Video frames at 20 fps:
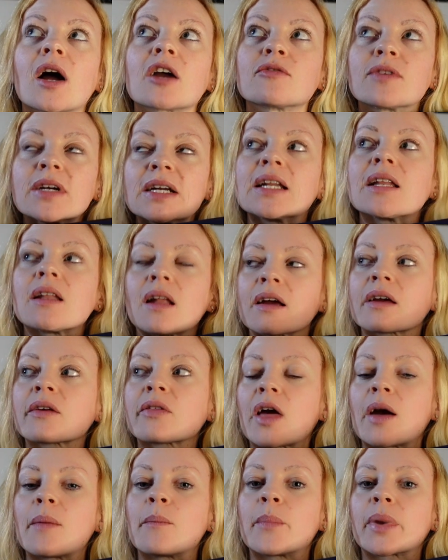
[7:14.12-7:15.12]
really like
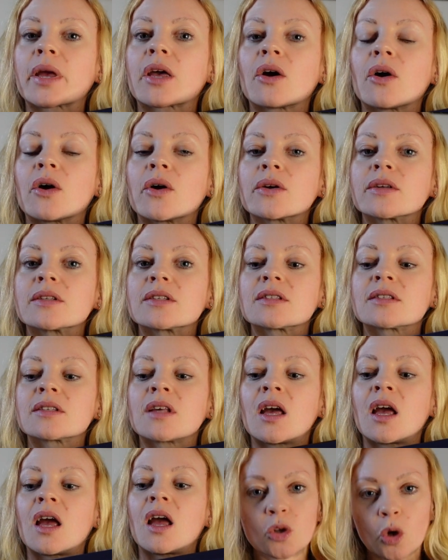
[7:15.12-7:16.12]
them because
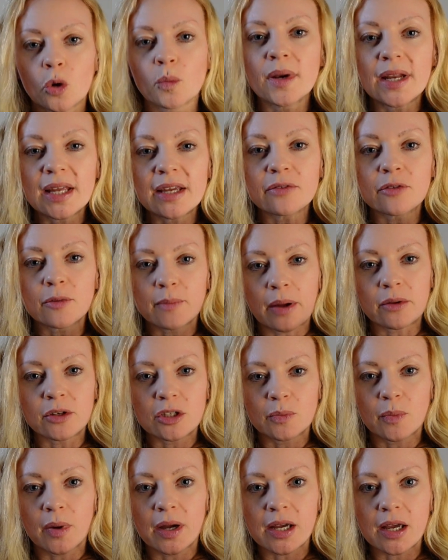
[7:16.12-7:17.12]
normally for
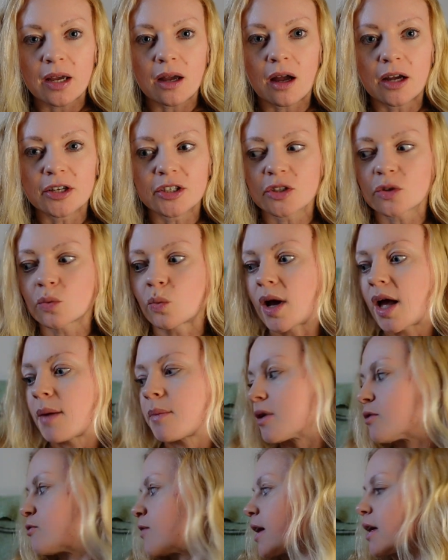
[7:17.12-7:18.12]
mountain biking, I just wear
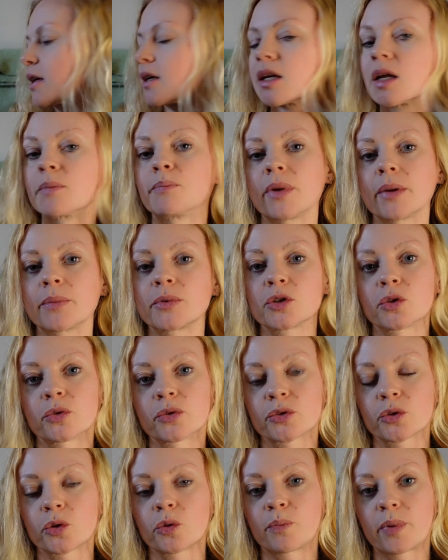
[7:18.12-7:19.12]
my regular bib
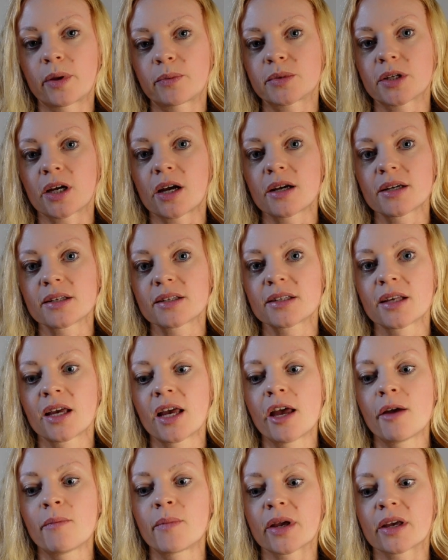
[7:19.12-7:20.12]
shorts or bib tights
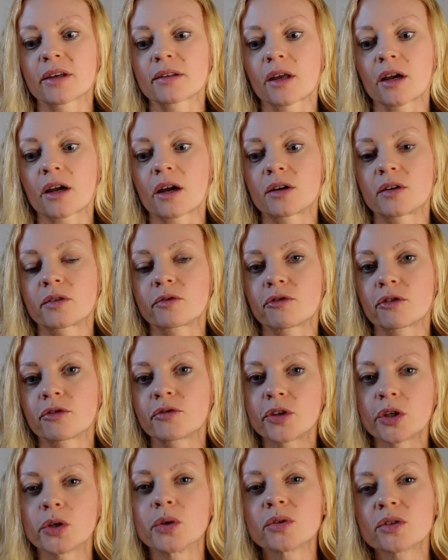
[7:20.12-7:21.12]
because I kind of
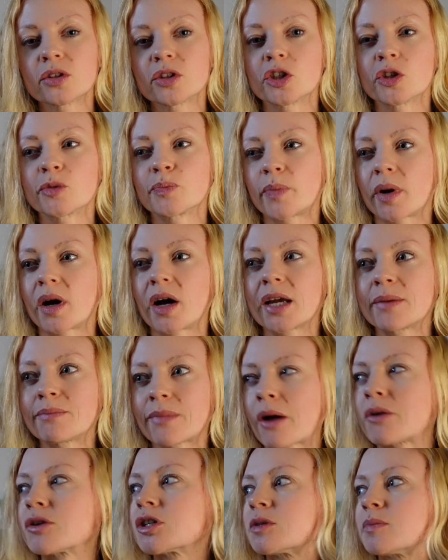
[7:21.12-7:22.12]
refuse to just buy
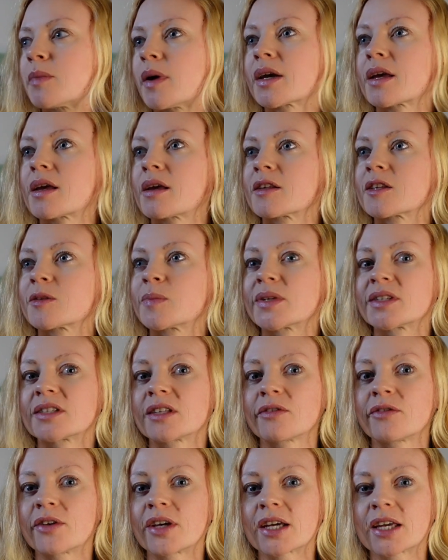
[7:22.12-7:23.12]
mountain biking
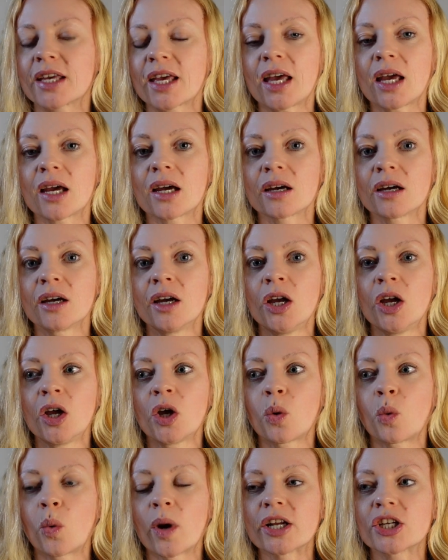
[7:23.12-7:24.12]
specific gear,
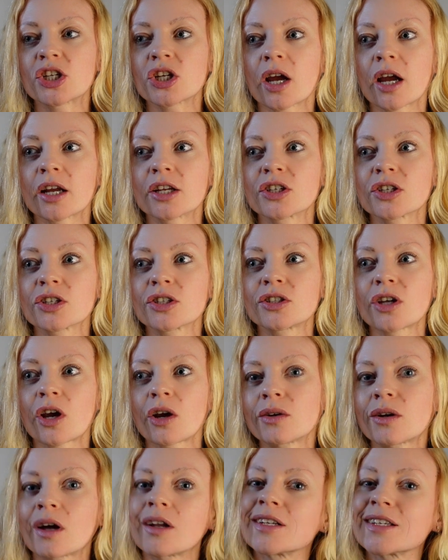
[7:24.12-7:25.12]
which I just
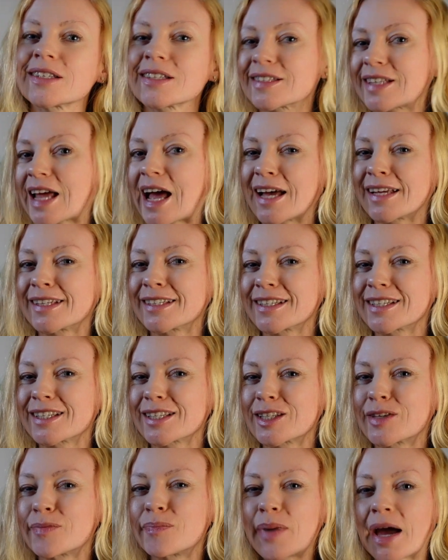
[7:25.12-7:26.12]
don't understand
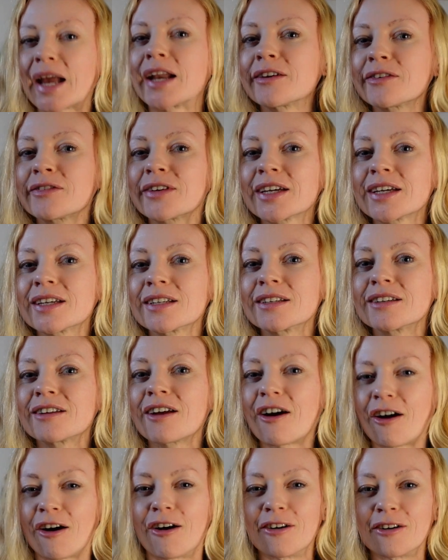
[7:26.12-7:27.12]
the benefit
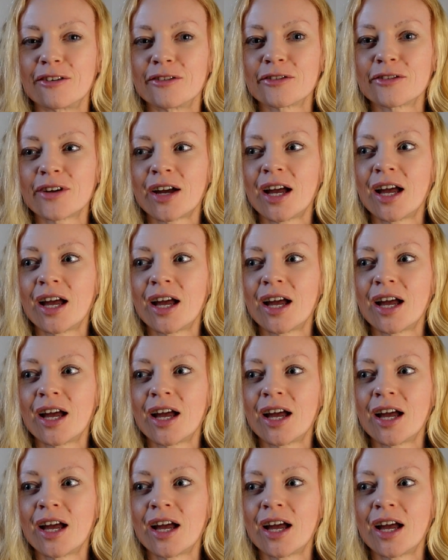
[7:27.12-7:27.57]
of.